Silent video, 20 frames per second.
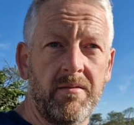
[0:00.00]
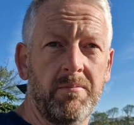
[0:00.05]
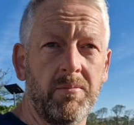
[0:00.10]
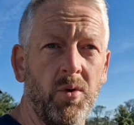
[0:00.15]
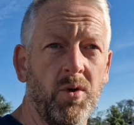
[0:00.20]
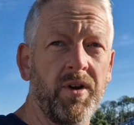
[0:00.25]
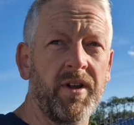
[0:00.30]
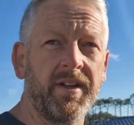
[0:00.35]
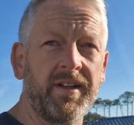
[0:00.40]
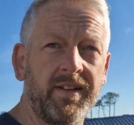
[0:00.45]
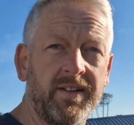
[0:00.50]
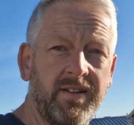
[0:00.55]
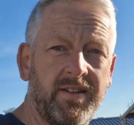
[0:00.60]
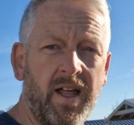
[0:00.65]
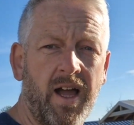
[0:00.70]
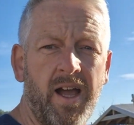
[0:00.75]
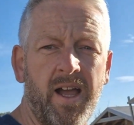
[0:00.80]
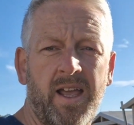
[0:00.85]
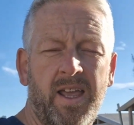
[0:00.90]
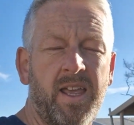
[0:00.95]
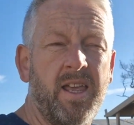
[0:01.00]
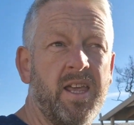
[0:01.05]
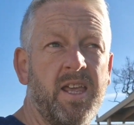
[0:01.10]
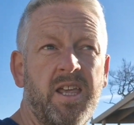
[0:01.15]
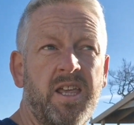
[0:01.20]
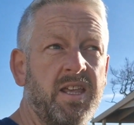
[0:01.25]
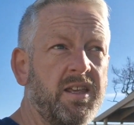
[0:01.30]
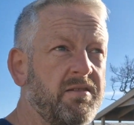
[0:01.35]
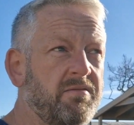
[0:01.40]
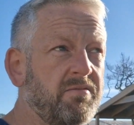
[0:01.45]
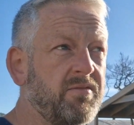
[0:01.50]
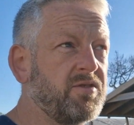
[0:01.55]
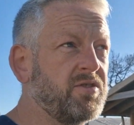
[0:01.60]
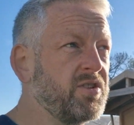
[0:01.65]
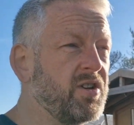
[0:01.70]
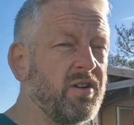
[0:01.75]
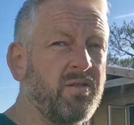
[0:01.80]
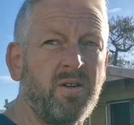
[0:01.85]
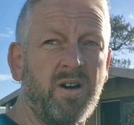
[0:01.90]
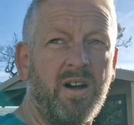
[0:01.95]
Morning, day,
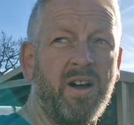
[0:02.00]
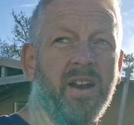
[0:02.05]
do you know what?